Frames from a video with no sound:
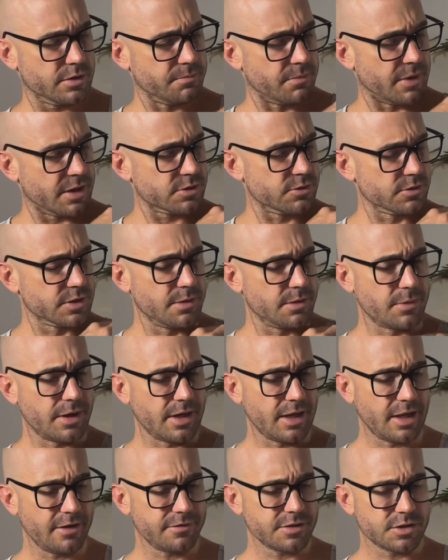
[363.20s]
muscles in my
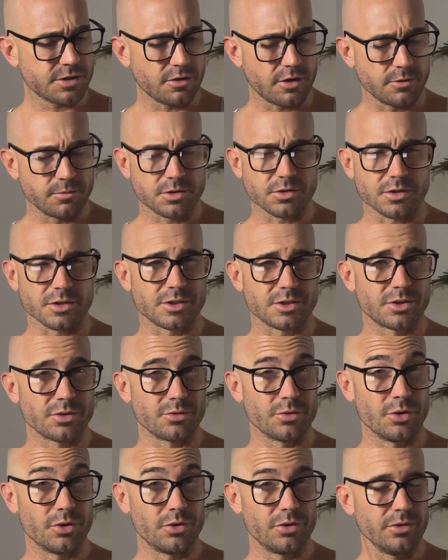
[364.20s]
left side, which I still
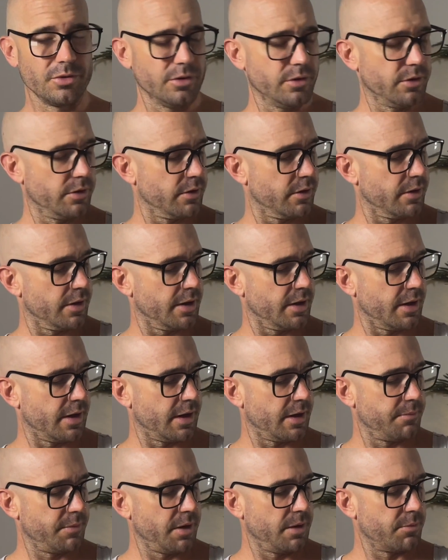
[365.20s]
do,
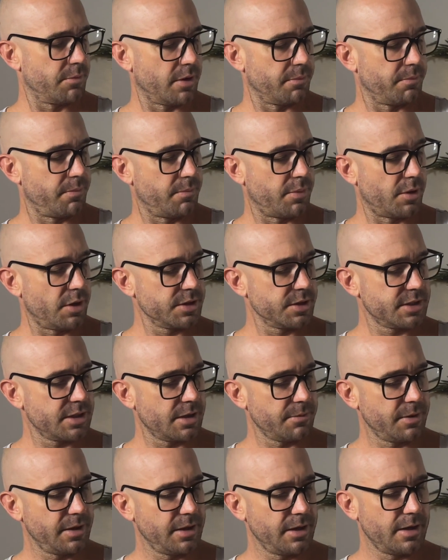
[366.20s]
and in my
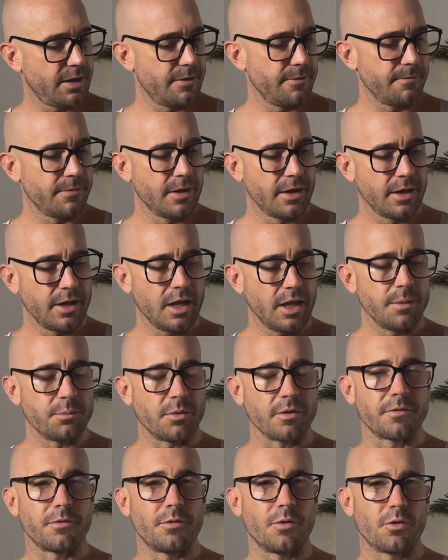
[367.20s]
bicep here, in my
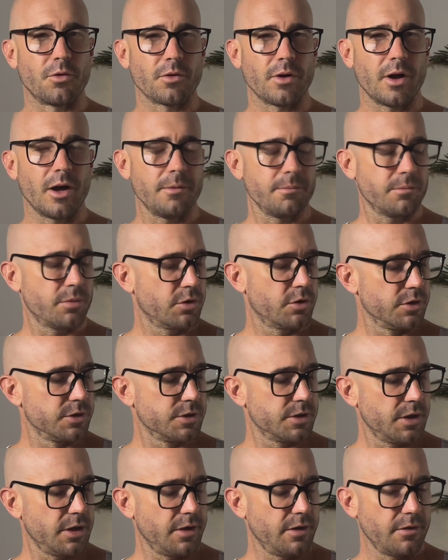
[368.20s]
forearm,
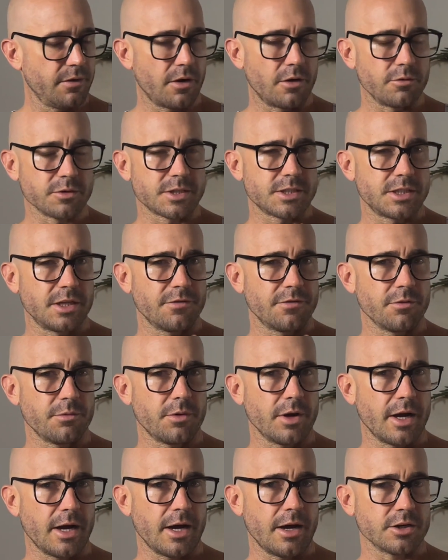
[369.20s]
because I was stiff in
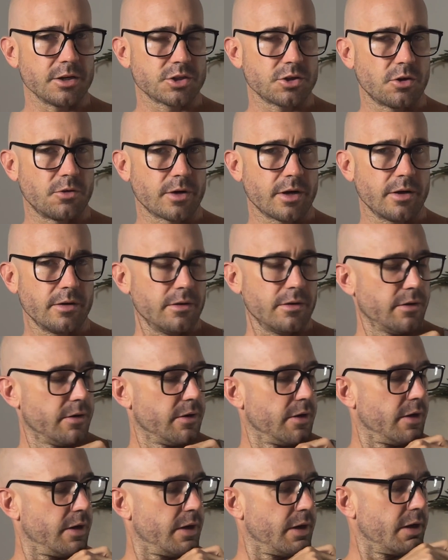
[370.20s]
my shoulder
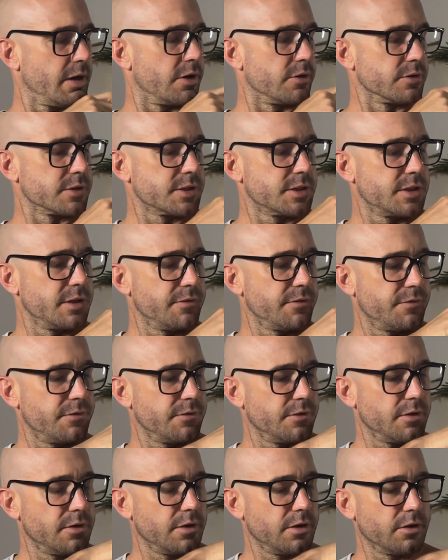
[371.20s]
and I was stiff
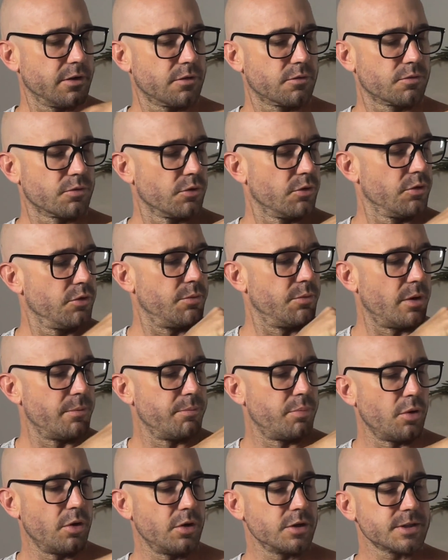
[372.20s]
through my
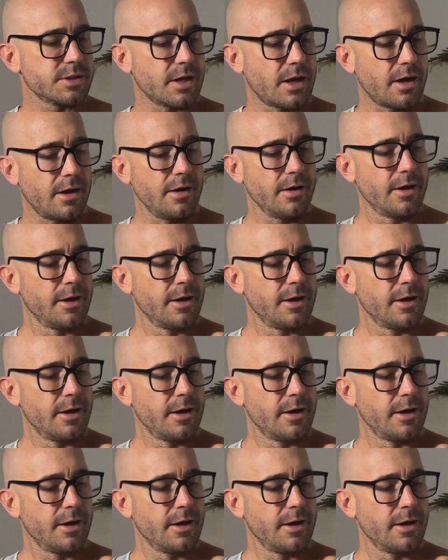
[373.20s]
bursa,